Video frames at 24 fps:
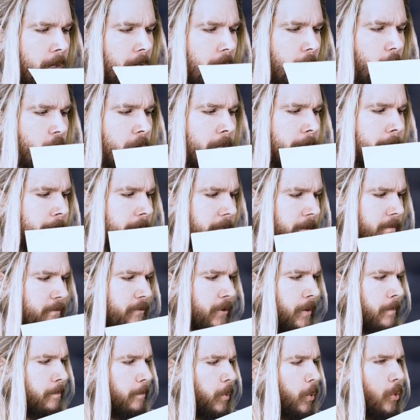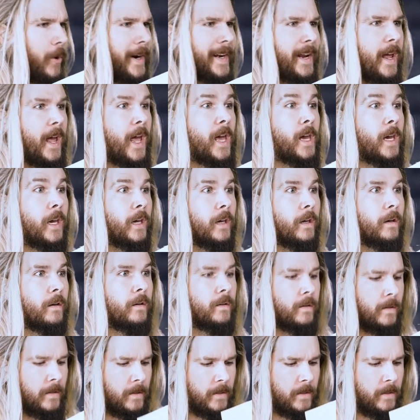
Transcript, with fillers: I want to get from point A